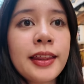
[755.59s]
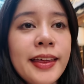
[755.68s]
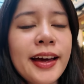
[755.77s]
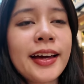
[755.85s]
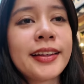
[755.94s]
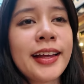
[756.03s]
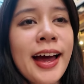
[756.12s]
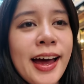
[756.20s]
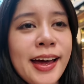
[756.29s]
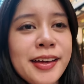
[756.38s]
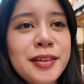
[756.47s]
that
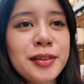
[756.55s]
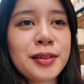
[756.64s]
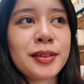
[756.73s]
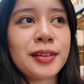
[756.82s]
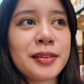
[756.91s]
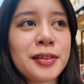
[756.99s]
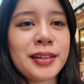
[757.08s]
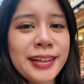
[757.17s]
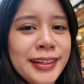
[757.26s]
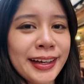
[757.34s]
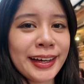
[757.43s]
has
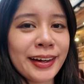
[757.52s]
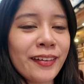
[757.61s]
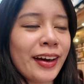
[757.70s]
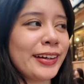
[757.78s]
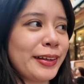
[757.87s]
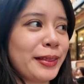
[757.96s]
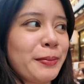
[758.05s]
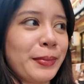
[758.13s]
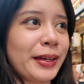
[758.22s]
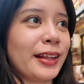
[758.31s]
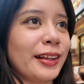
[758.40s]
seating right in the
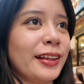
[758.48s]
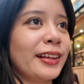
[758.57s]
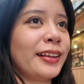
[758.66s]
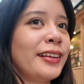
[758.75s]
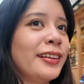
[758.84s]
middle.